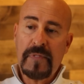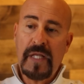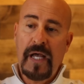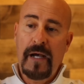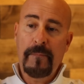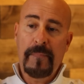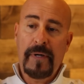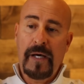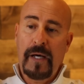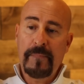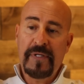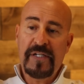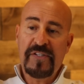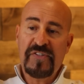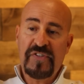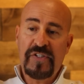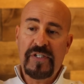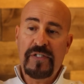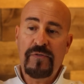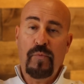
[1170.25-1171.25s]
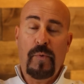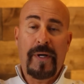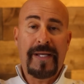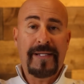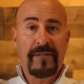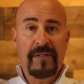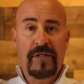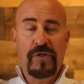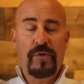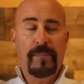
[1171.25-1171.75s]
I'm going to sit and
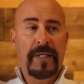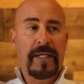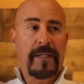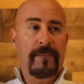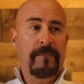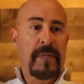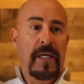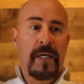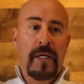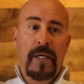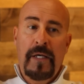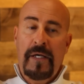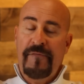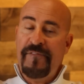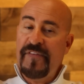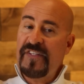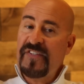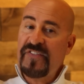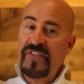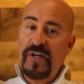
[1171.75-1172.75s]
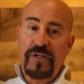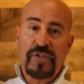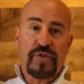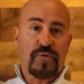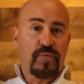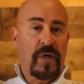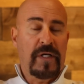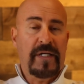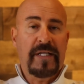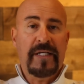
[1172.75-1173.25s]
wait a little bit. If it starts
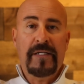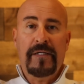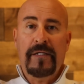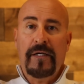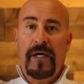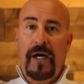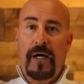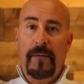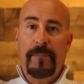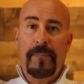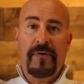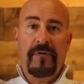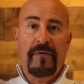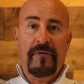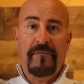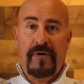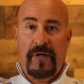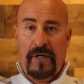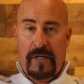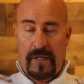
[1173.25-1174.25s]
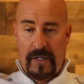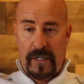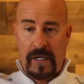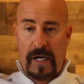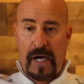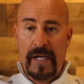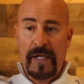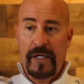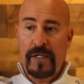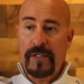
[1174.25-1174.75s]
running up
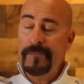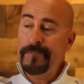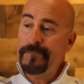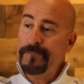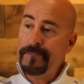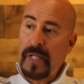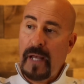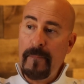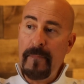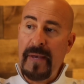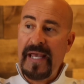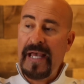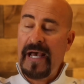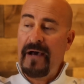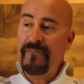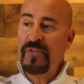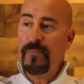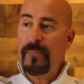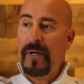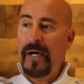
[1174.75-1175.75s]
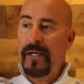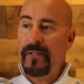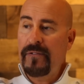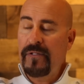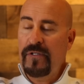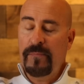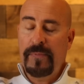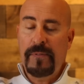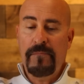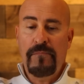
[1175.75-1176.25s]
higher, I may have to buy a
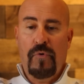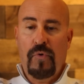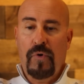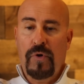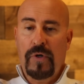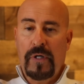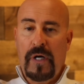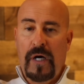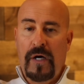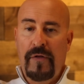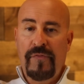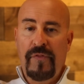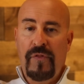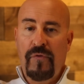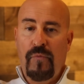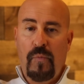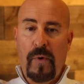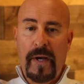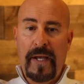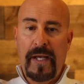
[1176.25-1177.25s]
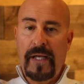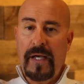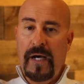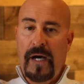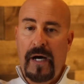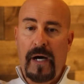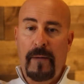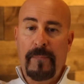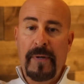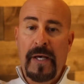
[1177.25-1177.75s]
little bit more on the way
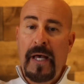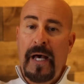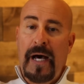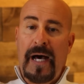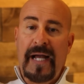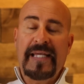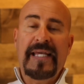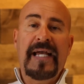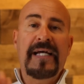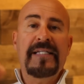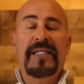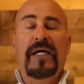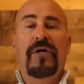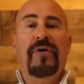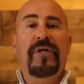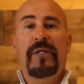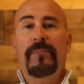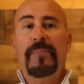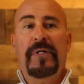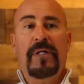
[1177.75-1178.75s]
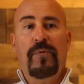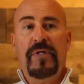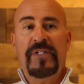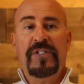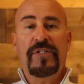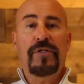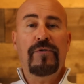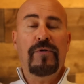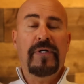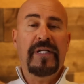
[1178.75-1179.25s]
up. I can't tell anybody what to do.